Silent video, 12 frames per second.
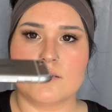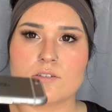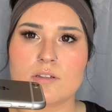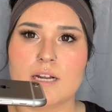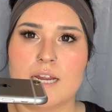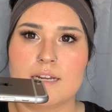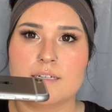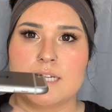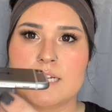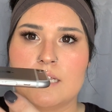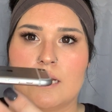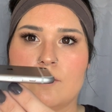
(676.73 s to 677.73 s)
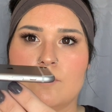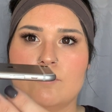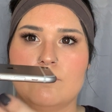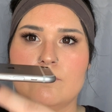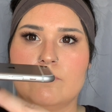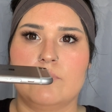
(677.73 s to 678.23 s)
so that I can take like
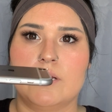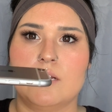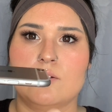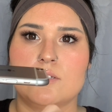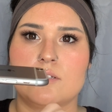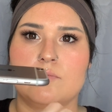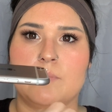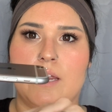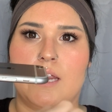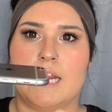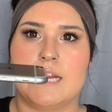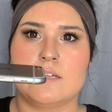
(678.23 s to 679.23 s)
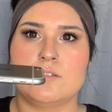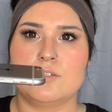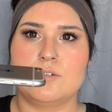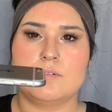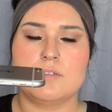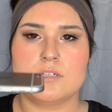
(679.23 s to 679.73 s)
videos of my hands
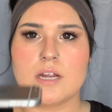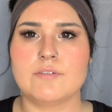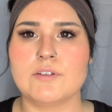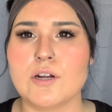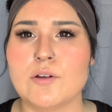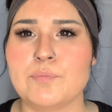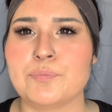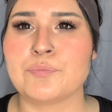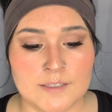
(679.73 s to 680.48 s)
doing stuff, you know?